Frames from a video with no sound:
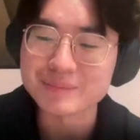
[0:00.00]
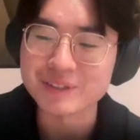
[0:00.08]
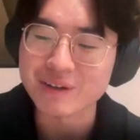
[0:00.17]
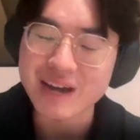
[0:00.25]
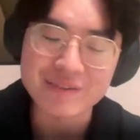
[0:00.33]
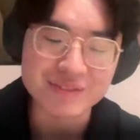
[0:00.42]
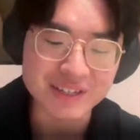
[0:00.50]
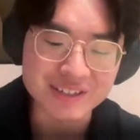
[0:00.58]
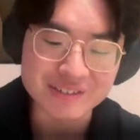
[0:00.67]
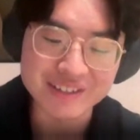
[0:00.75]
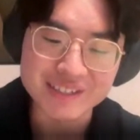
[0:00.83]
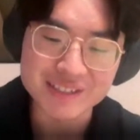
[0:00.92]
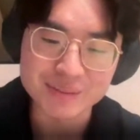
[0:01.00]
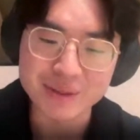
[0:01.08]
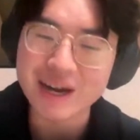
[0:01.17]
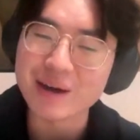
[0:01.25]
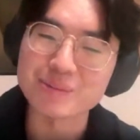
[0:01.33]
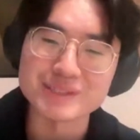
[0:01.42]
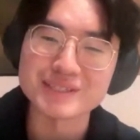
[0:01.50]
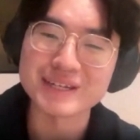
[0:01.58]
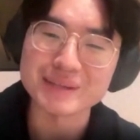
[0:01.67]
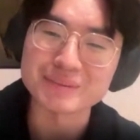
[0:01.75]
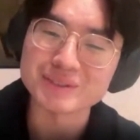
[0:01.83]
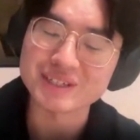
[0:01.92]
you know, have their careers, while I wasn't
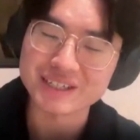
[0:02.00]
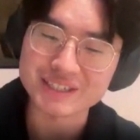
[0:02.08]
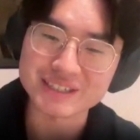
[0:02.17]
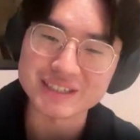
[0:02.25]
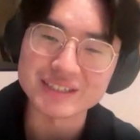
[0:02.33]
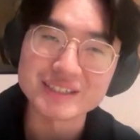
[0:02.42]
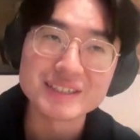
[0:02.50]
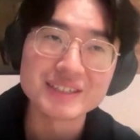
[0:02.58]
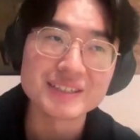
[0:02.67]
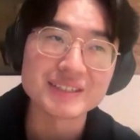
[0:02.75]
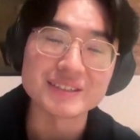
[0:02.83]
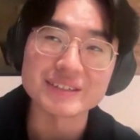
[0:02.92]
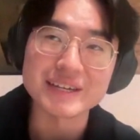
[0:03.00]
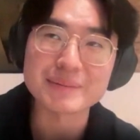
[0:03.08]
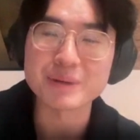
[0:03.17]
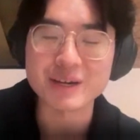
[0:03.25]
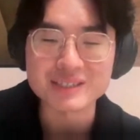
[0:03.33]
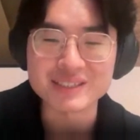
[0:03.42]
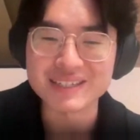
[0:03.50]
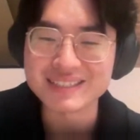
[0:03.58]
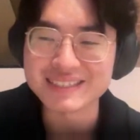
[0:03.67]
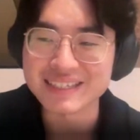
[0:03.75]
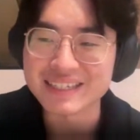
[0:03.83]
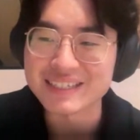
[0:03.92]
able to actually, you know, get past that
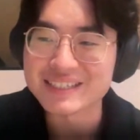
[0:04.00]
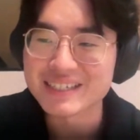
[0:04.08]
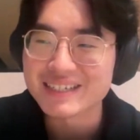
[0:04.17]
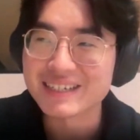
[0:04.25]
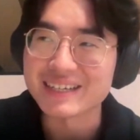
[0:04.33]
stage.